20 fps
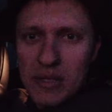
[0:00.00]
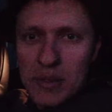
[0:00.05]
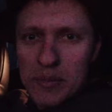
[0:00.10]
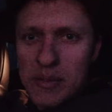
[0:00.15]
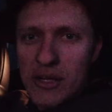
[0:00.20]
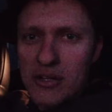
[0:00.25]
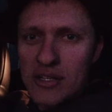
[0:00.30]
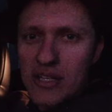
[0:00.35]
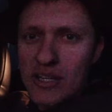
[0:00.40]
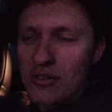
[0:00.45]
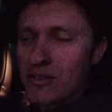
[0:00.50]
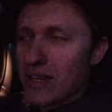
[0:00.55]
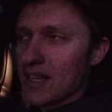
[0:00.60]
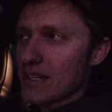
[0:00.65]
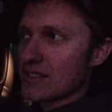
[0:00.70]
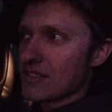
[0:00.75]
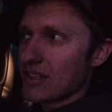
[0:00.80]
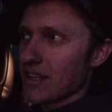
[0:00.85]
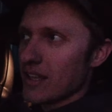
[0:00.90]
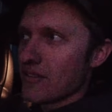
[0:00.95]
Maybe I'll
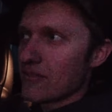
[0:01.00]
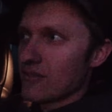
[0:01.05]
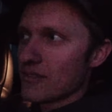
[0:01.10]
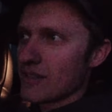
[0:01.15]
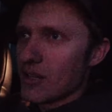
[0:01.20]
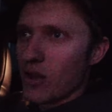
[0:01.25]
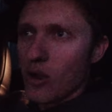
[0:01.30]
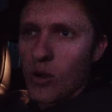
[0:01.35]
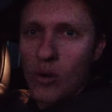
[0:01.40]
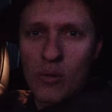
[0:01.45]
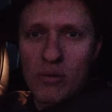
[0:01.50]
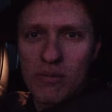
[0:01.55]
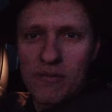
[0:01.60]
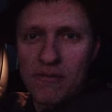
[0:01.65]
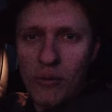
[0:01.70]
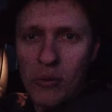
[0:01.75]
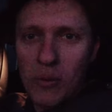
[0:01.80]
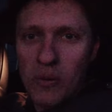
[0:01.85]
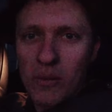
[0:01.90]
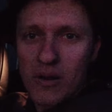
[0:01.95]
collect every
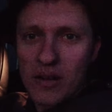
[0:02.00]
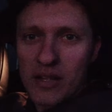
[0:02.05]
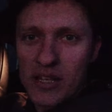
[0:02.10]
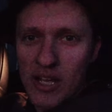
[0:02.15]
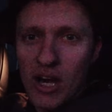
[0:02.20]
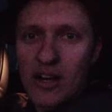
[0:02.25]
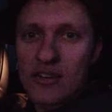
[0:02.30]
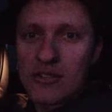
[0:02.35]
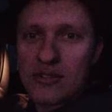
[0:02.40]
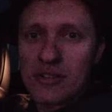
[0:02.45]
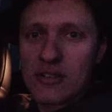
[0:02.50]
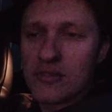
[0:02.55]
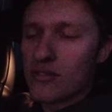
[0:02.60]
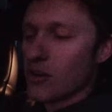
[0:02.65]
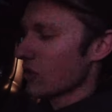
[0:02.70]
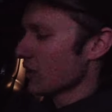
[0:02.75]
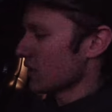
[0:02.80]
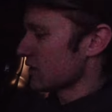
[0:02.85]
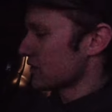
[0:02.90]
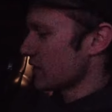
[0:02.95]
04 color of
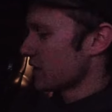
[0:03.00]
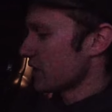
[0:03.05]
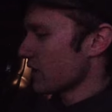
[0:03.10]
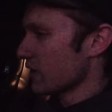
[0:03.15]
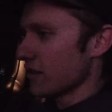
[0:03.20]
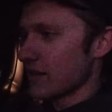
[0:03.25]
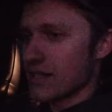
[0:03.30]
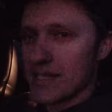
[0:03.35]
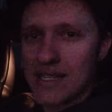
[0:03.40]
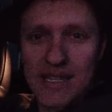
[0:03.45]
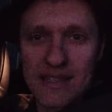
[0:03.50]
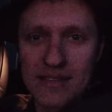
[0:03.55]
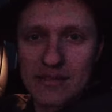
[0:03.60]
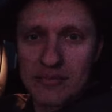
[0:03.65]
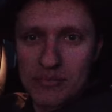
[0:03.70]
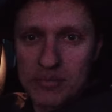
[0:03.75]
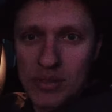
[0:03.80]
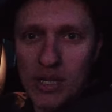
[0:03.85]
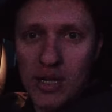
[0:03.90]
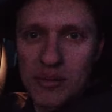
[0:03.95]
RX-8. I already got
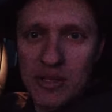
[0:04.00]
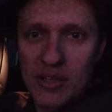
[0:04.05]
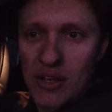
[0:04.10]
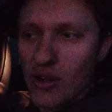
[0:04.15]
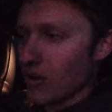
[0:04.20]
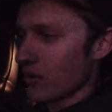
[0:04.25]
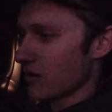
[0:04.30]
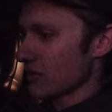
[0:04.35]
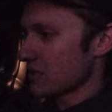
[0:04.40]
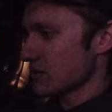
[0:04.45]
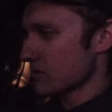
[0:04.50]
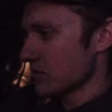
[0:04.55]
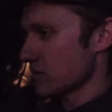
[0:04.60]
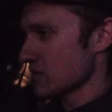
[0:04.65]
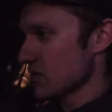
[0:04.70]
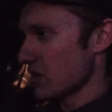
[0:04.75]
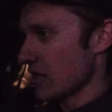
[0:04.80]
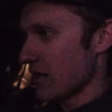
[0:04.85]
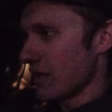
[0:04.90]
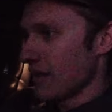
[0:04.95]
probably the hardest
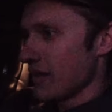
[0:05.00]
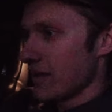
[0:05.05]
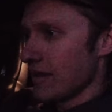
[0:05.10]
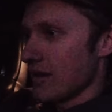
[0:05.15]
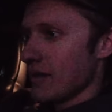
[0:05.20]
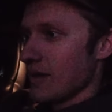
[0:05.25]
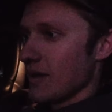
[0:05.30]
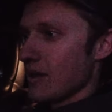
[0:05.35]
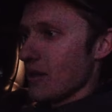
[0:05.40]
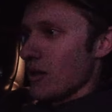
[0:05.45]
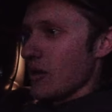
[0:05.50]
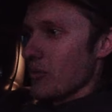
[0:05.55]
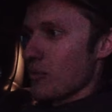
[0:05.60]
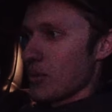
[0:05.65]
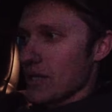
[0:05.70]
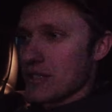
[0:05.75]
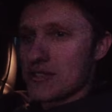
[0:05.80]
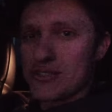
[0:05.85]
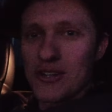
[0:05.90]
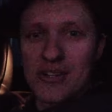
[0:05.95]
ones.
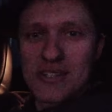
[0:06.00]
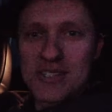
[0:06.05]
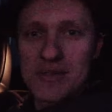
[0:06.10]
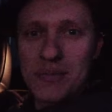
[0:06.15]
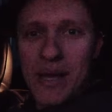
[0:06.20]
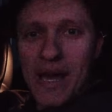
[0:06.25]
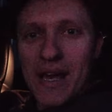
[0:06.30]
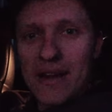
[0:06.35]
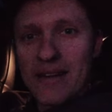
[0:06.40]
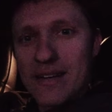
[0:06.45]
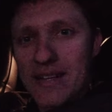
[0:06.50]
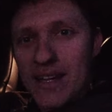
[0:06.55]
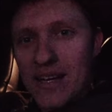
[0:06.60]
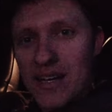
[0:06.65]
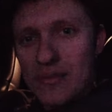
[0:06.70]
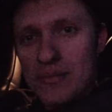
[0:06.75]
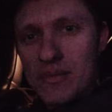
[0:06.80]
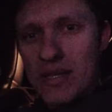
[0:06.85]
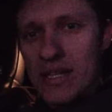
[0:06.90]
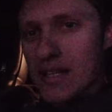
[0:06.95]
But I charged the battery
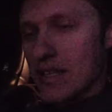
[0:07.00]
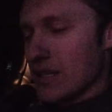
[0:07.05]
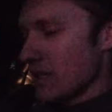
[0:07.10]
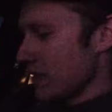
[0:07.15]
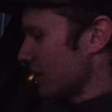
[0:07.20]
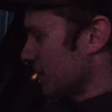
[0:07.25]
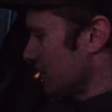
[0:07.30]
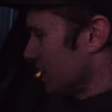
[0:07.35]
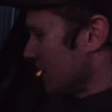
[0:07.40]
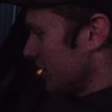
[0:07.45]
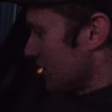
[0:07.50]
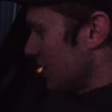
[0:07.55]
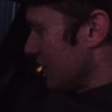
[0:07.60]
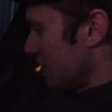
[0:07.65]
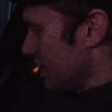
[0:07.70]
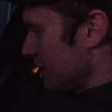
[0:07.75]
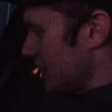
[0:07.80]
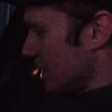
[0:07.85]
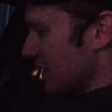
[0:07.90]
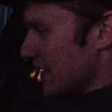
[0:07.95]
up,
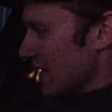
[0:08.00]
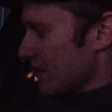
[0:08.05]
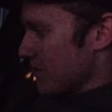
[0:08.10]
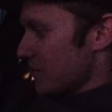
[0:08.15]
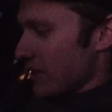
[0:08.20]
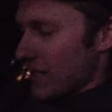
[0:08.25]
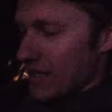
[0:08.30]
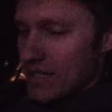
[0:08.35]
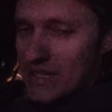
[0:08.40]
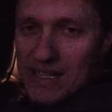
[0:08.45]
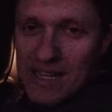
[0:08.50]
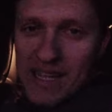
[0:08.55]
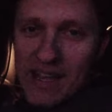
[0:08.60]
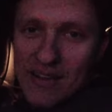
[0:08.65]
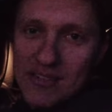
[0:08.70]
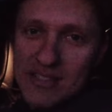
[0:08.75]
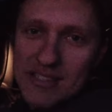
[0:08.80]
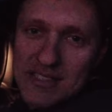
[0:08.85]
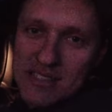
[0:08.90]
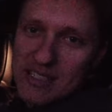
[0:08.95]
and I bet I can
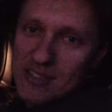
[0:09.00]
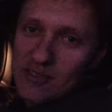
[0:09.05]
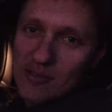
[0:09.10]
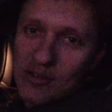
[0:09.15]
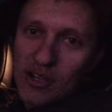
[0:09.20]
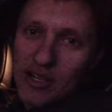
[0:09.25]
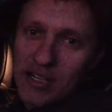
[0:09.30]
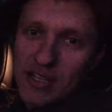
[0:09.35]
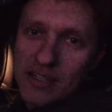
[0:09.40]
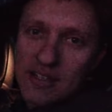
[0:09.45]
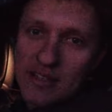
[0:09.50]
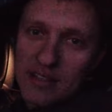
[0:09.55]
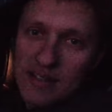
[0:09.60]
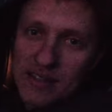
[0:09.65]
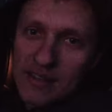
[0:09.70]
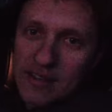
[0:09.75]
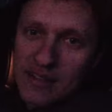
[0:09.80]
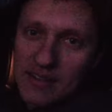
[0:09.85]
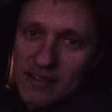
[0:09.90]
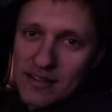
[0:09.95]
have this thing running.
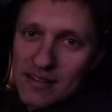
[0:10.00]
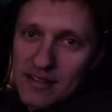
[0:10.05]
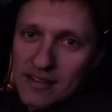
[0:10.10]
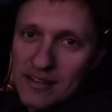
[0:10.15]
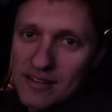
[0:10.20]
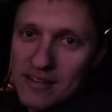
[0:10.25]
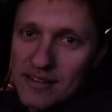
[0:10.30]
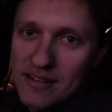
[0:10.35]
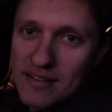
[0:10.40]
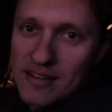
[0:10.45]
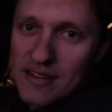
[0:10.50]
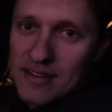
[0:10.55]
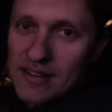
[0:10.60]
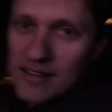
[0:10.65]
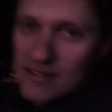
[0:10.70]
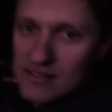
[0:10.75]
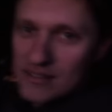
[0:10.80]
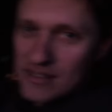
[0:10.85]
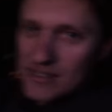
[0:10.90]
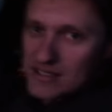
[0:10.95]

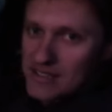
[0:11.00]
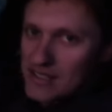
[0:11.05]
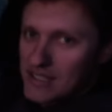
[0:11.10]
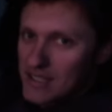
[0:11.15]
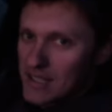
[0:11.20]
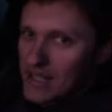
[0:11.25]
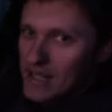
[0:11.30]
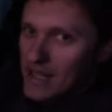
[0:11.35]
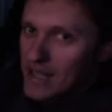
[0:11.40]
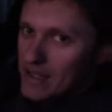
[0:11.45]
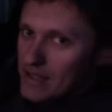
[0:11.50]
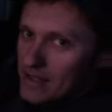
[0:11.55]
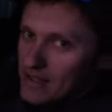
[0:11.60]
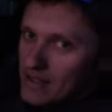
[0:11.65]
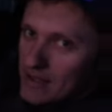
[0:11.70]
Listen to that.